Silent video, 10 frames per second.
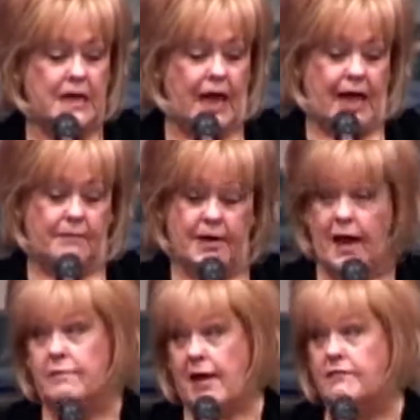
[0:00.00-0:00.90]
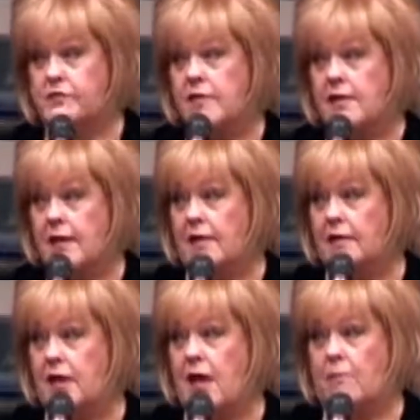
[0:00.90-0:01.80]
I mean, i have seen hell
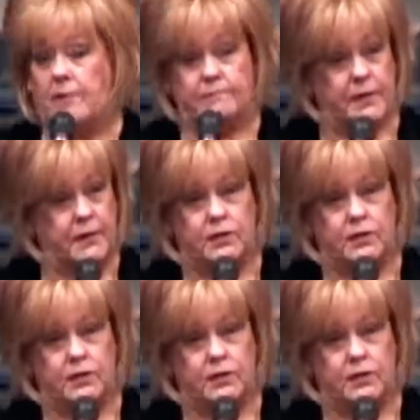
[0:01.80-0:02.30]
and all, but buddy,